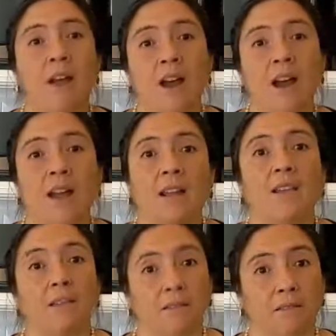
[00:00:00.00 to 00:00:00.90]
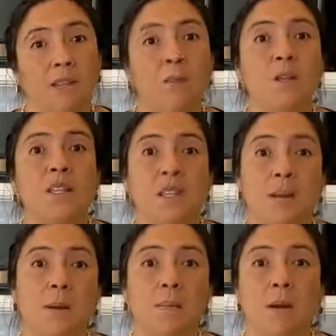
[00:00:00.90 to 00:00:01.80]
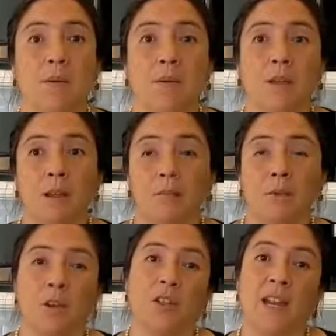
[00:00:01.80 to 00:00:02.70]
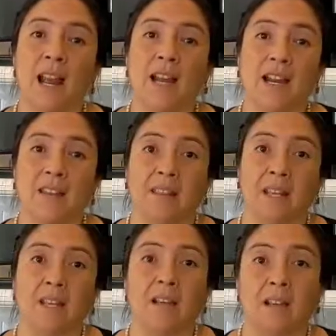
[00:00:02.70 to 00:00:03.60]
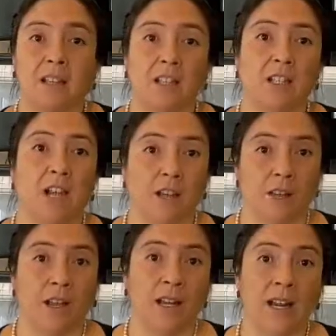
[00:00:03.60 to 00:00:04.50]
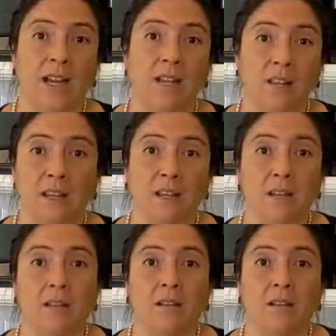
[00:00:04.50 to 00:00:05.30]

I keep the same amount, because I like a thick start. I like a thick